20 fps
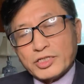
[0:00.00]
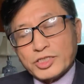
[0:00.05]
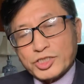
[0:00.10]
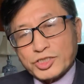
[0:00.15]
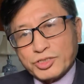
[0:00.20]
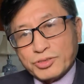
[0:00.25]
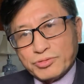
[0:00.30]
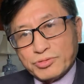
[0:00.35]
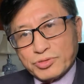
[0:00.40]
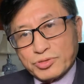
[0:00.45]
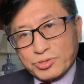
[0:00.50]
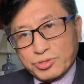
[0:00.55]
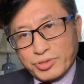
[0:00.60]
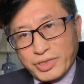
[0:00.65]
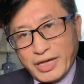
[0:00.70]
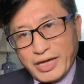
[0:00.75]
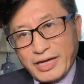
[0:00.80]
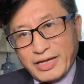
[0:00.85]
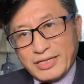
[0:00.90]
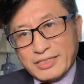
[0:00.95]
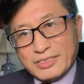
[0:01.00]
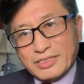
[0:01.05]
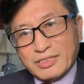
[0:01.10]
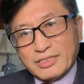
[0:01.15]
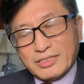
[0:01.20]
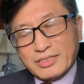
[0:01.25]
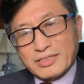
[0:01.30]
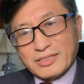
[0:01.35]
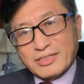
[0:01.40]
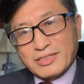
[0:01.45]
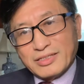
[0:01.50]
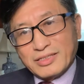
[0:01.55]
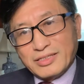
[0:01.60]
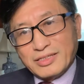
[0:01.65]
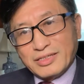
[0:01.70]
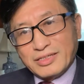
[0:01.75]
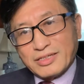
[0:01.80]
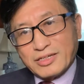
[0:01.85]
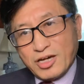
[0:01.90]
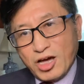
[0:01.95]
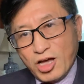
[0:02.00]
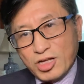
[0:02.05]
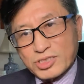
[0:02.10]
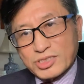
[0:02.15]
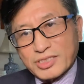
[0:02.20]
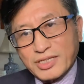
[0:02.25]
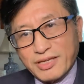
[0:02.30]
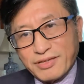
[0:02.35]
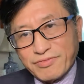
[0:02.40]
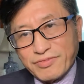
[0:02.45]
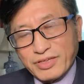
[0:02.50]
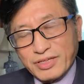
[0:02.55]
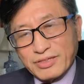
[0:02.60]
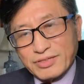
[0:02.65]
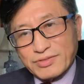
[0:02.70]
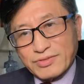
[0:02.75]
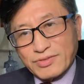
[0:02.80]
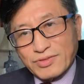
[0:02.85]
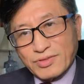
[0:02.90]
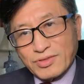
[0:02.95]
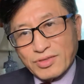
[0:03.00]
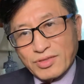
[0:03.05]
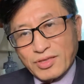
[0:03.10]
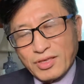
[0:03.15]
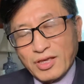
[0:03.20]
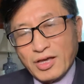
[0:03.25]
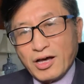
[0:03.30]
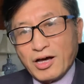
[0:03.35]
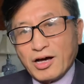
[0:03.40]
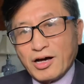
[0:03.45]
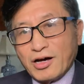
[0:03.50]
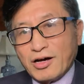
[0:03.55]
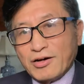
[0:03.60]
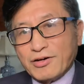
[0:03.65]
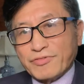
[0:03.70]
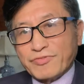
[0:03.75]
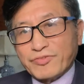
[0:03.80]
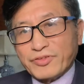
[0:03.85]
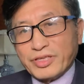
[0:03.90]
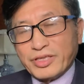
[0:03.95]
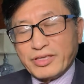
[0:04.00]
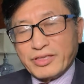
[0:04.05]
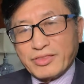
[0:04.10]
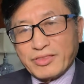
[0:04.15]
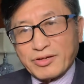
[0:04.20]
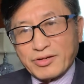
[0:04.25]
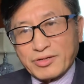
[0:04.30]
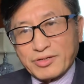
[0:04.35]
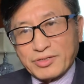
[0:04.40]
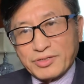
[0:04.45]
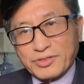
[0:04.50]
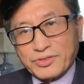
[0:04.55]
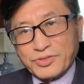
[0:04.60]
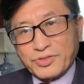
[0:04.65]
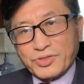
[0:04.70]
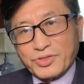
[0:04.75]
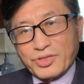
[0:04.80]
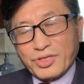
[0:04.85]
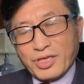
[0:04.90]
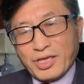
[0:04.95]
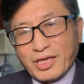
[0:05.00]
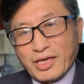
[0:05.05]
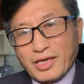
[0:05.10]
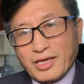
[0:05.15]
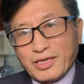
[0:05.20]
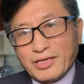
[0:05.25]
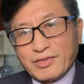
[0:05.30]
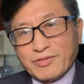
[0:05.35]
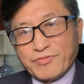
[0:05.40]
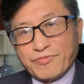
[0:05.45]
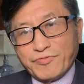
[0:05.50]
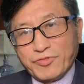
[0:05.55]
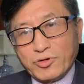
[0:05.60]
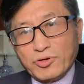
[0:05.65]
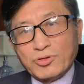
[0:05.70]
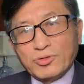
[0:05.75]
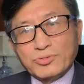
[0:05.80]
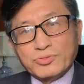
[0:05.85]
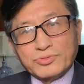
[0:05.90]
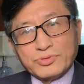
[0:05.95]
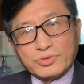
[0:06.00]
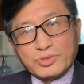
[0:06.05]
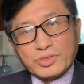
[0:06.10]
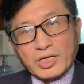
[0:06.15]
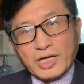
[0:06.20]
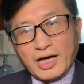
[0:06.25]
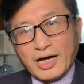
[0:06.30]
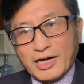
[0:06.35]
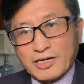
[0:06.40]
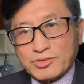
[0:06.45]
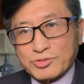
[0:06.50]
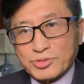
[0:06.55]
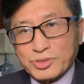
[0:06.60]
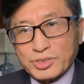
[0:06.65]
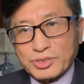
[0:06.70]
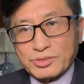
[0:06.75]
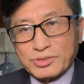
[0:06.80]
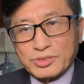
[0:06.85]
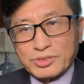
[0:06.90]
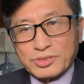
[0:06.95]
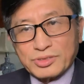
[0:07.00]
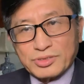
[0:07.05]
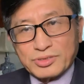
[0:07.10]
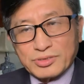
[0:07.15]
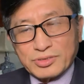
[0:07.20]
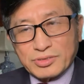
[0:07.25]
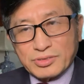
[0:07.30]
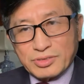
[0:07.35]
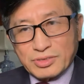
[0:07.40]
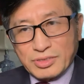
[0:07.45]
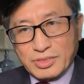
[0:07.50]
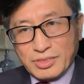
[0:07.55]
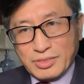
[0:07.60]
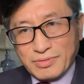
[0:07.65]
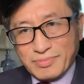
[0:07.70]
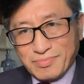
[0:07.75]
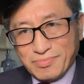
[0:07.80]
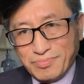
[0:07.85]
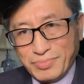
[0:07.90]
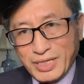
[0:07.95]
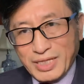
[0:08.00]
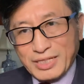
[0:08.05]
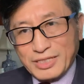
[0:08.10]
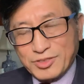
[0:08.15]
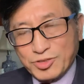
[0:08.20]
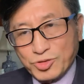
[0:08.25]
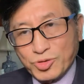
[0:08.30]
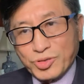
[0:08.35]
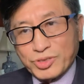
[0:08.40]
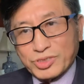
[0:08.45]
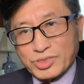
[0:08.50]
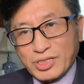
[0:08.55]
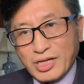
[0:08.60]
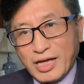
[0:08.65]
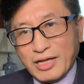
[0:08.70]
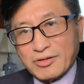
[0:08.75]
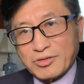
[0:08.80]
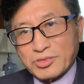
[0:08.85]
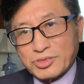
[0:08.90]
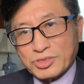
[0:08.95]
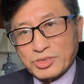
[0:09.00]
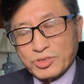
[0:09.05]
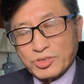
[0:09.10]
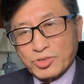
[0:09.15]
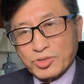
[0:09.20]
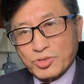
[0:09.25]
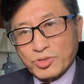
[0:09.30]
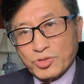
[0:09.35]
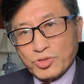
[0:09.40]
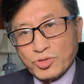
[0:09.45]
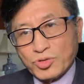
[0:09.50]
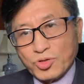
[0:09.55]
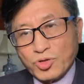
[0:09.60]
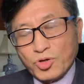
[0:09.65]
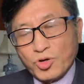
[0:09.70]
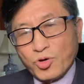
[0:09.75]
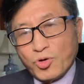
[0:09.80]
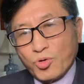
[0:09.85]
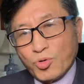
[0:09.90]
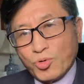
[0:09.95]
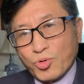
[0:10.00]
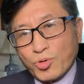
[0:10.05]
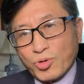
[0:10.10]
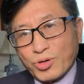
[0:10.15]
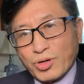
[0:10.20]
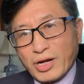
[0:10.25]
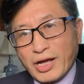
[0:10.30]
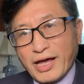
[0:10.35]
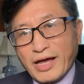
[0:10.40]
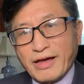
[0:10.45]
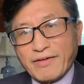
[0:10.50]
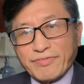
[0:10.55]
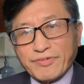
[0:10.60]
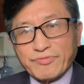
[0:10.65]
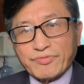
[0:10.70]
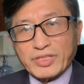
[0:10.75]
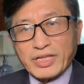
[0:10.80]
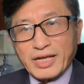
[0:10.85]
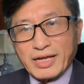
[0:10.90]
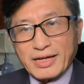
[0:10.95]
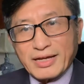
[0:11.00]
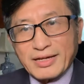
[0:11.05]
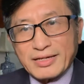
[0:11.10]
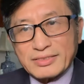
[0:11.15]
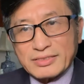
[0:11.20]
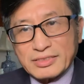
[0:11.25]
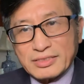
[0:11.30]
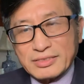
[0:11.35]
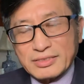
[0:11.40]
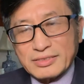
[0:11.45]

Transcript: To create the cost saving of either a full 100 million US dollars or half of that,